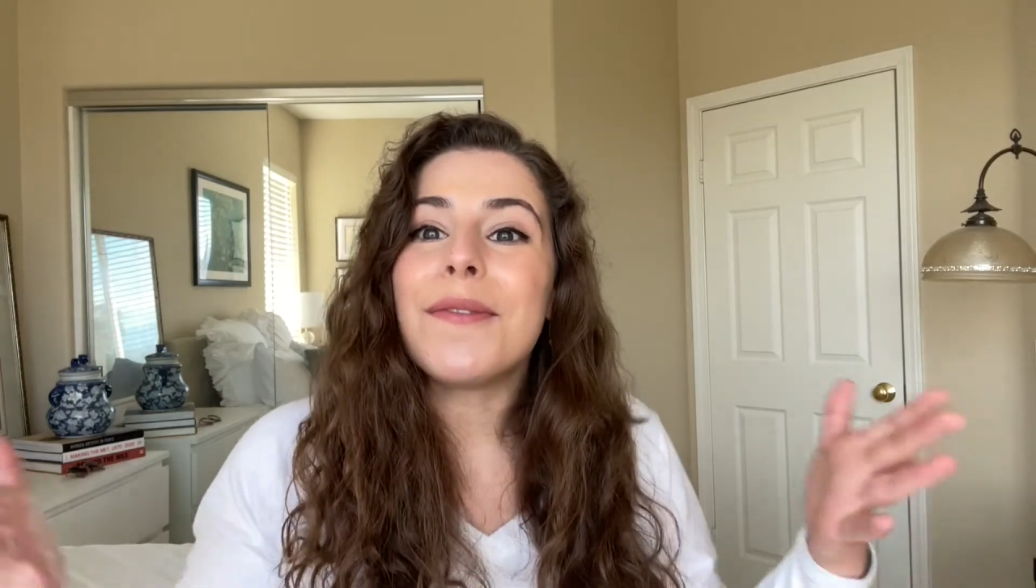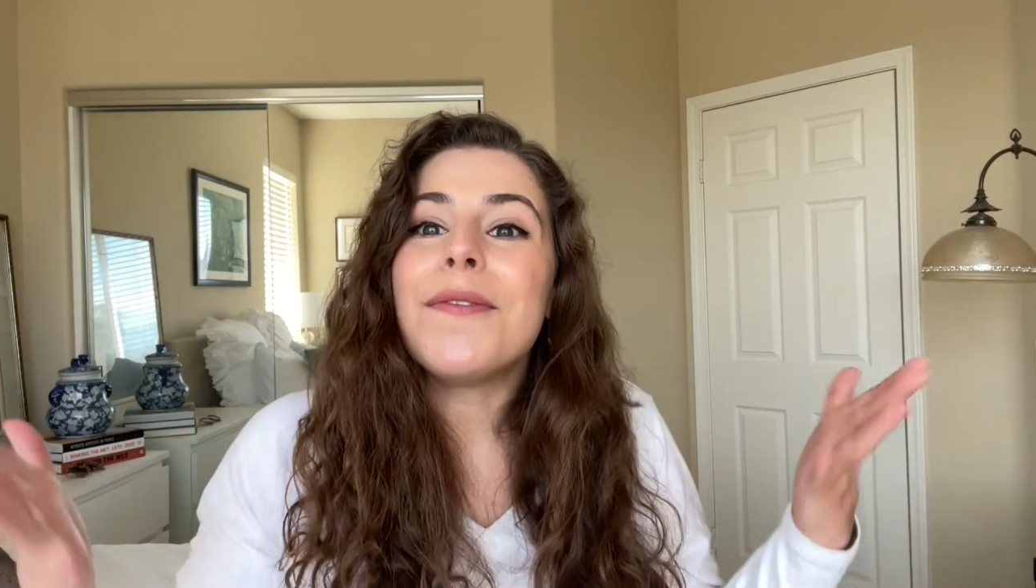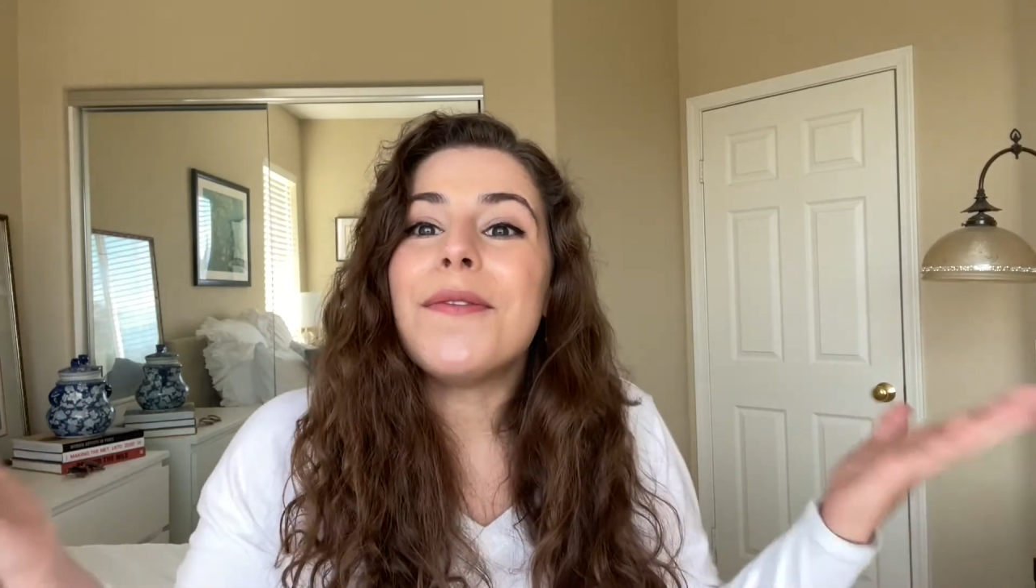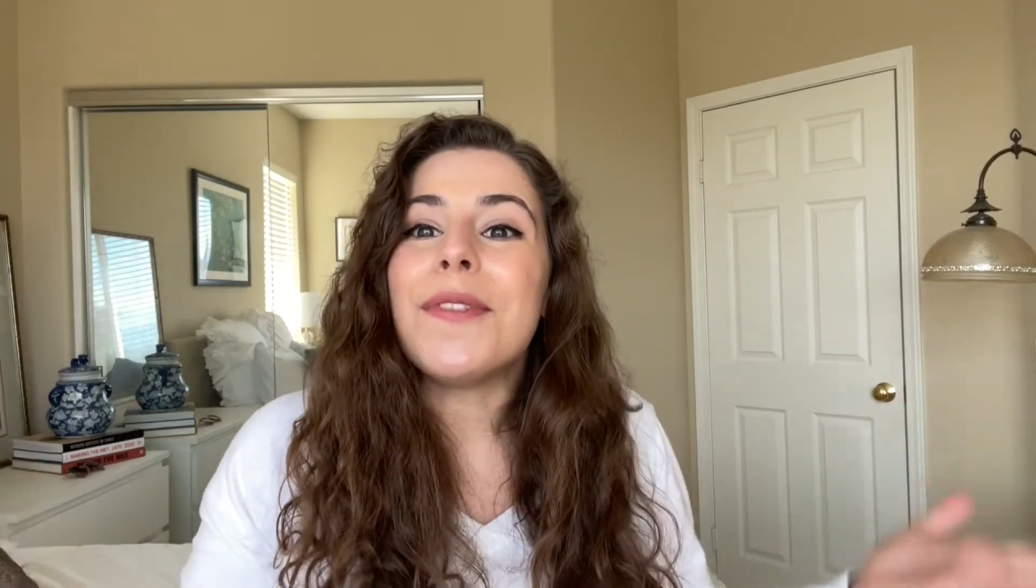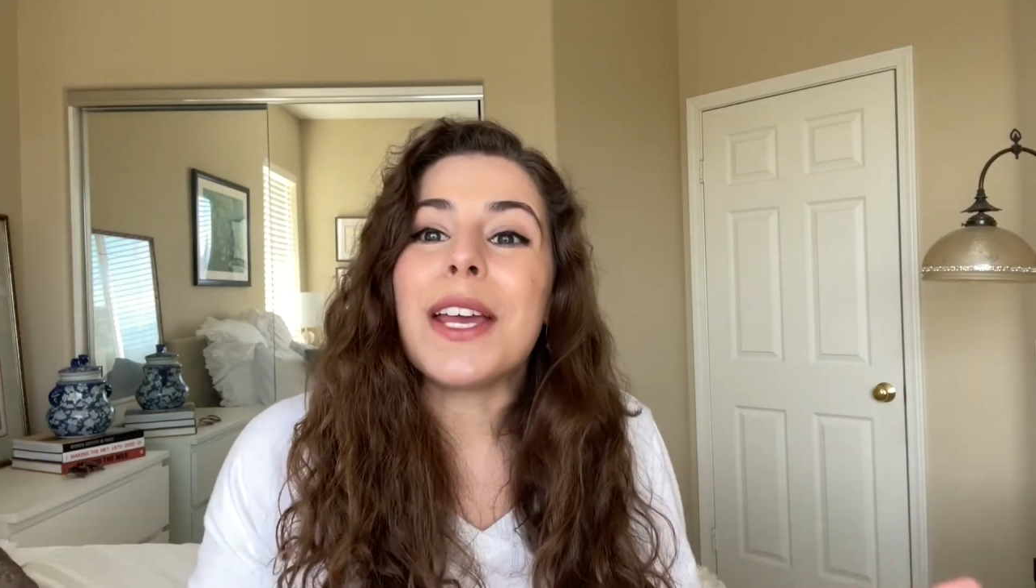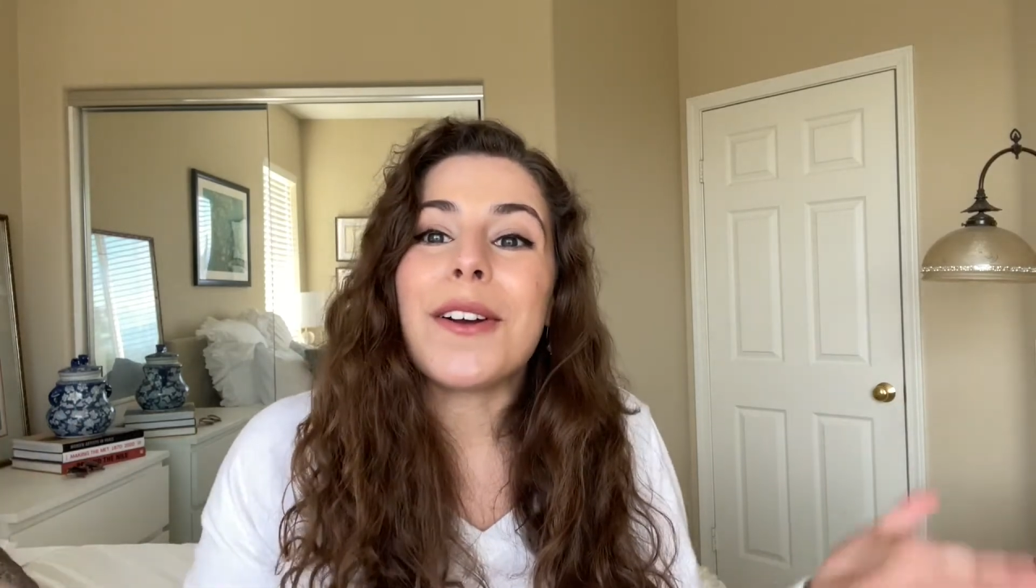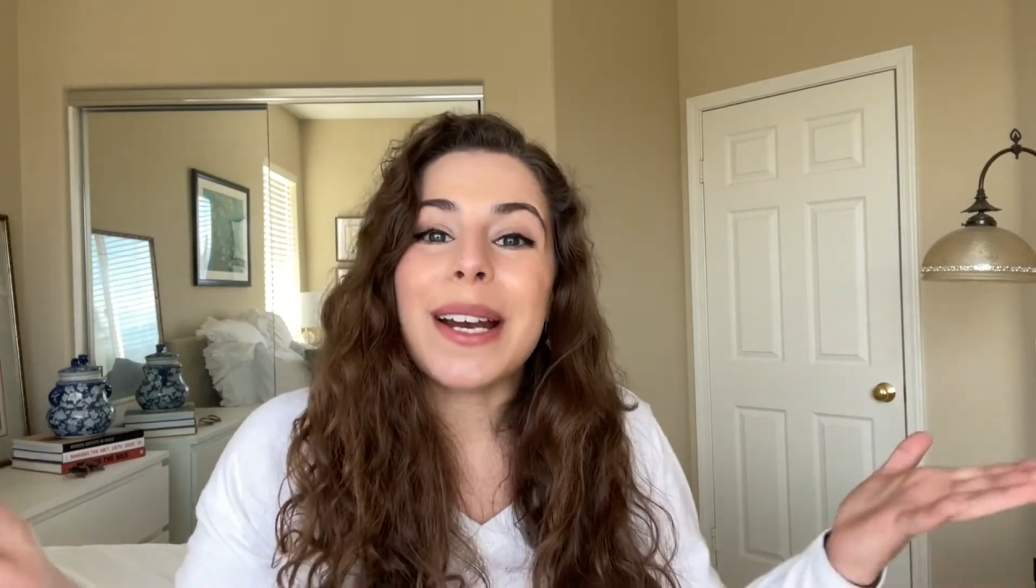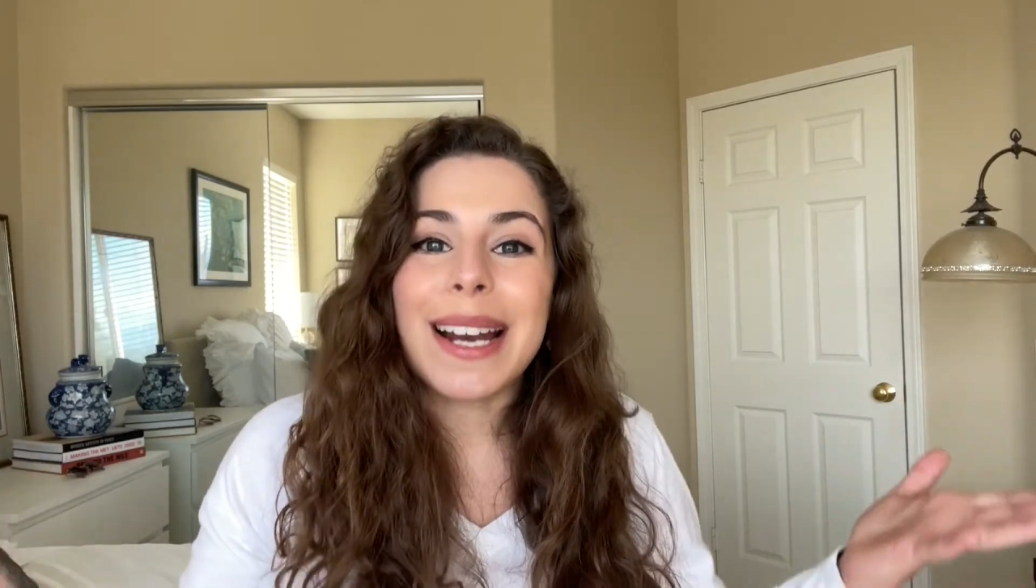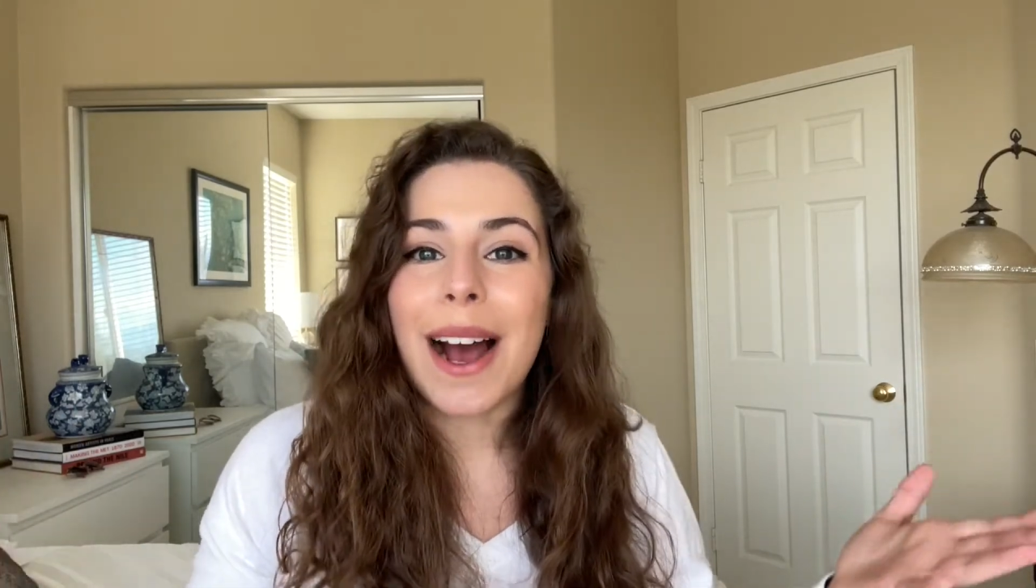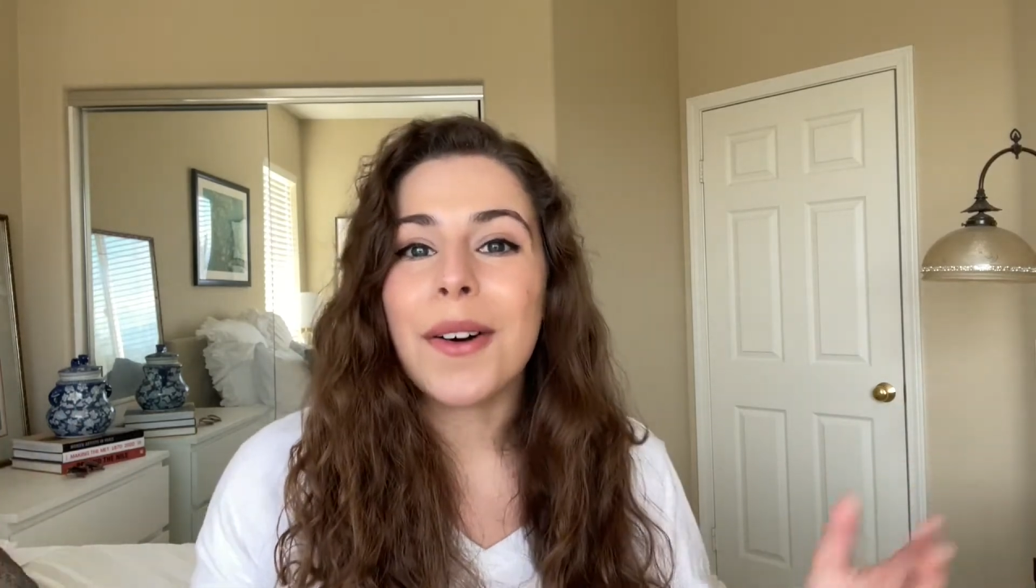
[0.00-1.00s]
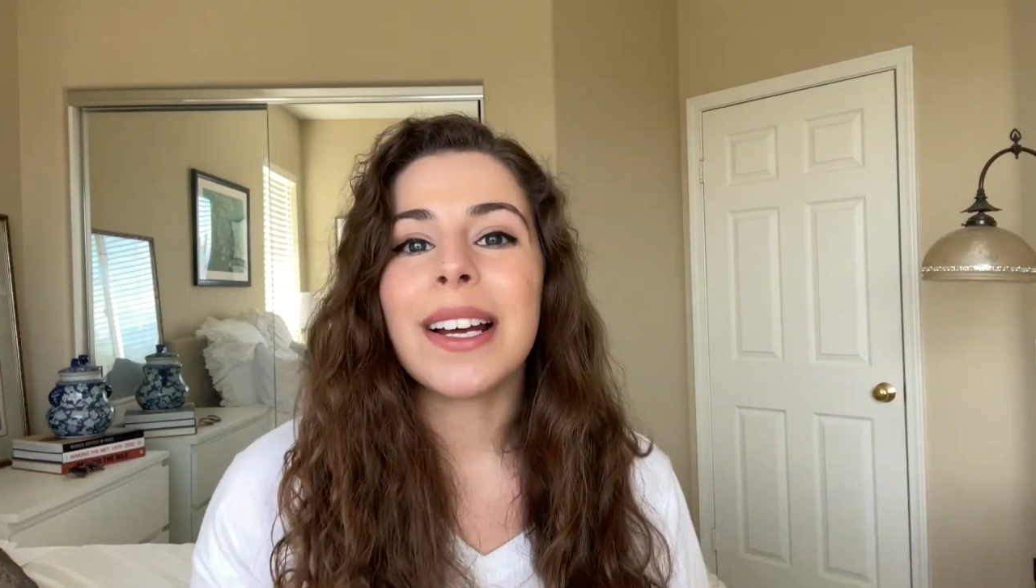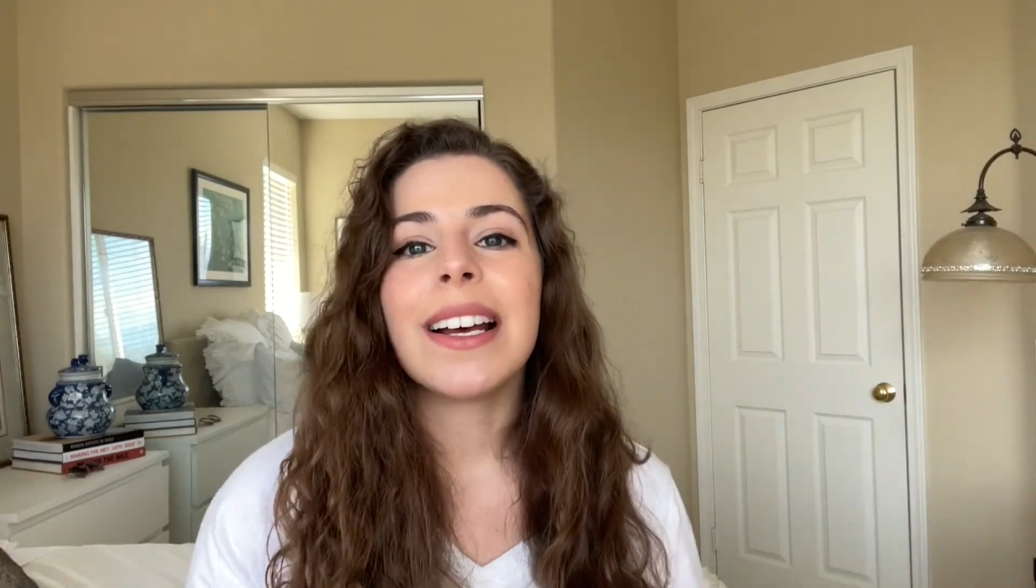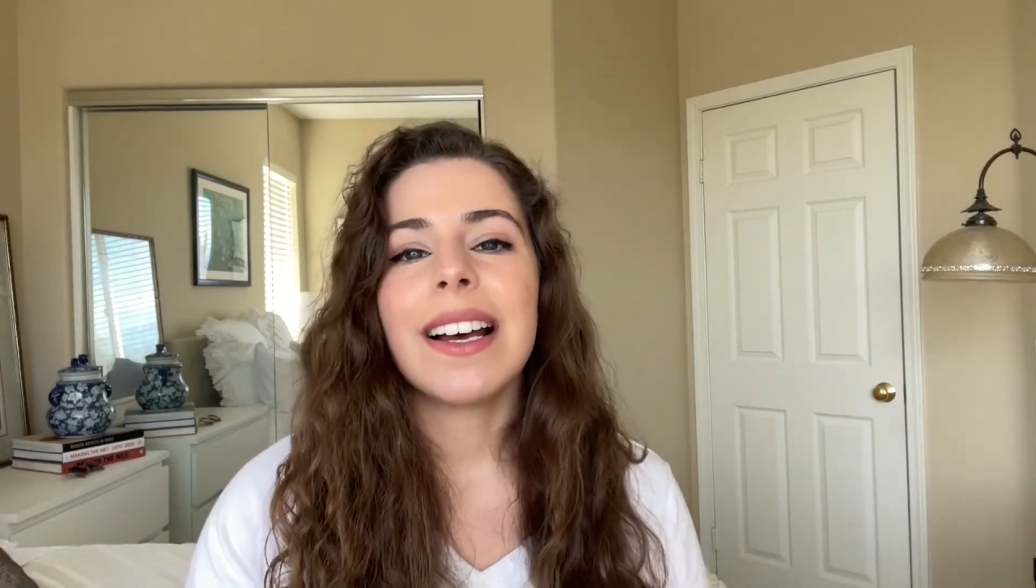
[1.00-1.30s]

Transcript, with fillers: figured it out,